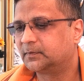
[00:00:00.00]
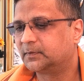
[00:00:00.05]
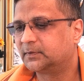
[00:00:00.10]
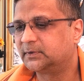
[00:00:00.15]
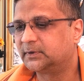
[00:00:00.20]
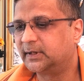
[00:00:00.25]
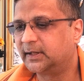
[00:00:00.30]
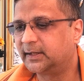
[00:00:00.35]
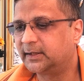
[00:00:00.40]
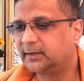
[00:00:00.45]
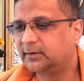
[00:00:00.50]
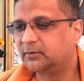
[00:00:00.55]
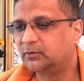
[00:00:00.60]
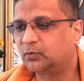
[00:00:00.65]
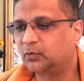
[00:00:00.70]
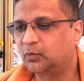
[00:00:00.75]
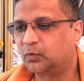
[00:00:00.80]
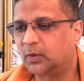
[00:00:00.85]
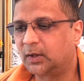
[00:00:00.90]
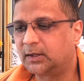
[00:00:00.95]

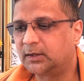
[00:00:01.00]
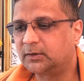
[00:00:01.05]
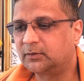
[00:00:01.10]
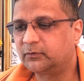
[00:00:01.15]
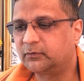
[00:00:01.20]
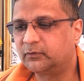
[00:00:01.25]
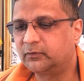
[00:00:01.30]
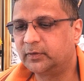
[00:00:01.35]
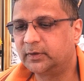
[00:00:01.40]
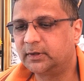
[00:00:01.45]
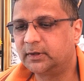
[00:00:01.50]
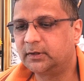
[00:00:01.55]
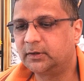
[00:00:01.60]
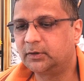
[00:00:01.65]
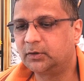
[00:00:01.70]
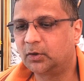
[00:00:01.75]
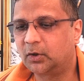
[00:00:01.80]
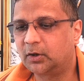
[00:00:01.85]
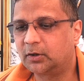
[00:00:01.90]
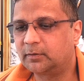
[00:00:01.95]
Then one will
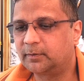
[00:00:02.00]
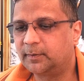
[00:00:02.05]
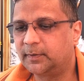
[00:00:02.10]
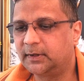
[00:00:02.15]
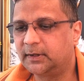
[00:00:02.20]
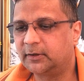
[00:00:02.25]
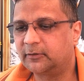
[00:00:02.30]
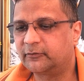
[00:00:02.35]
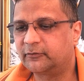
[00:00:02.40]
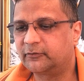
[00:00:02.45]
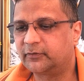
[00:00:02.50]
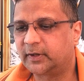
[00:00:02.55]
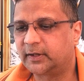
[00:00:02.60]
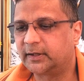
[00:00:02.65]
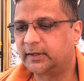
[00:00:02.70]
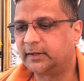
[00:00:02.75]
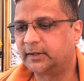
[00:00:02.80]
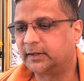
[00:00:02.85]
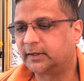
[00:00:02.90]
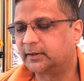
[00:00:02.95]
not be a
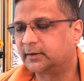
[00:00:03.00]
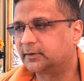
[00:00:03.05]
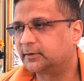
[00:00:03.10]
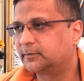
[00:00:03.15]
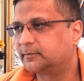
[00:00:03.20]
fanatic.